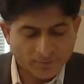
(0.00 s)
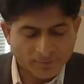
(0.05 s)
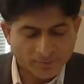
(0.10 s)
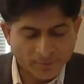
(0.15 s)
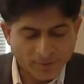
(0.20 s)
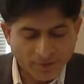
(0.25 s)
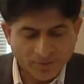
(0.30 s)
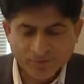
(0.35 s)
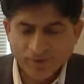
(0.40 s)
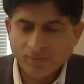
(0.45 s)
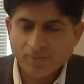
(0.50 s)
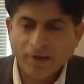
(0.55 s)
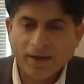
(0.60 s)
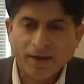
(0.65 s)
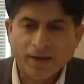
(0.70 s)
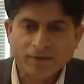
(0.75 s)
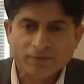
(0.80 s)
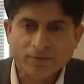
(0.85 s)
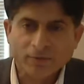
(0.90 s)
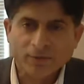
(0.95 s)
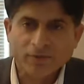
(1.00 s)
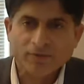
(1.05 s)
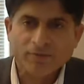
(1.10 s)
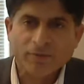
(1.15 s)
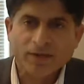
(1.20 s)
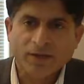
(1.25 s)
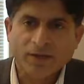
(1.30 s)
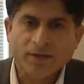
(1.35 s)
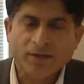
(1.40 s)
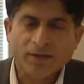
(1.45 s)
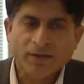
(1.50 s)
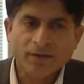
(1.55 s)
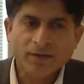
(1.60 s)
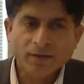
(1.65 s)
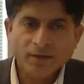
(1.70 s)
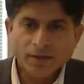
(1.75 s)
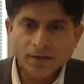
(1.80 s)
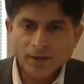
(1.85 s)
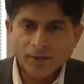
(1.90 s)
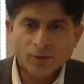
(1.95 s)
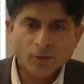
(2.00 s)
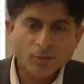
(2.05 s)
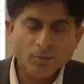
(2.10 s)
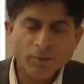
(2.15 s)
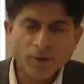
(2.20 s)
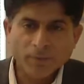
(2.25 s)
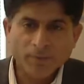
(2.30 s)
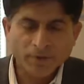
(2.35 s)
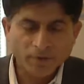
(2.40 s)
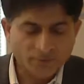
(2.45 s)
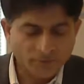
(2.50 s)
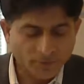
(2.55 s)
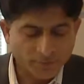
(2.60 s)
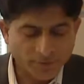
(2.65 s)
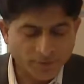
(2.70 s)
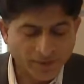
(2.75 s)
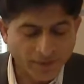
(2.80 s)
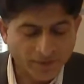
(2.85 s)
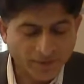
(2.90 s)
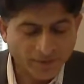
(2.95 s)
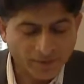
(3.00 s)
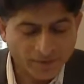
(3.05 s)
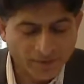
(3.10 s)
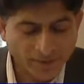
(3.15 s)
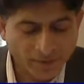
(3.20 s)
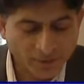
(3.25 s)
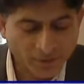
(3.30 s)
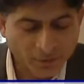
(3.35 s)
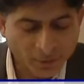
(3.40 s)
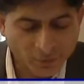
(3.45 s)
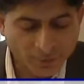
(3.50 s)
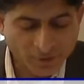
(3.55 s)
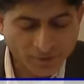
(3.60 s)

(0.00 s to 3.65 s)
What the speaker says: David Bass, one of my group members from the Carrier Ethernet group,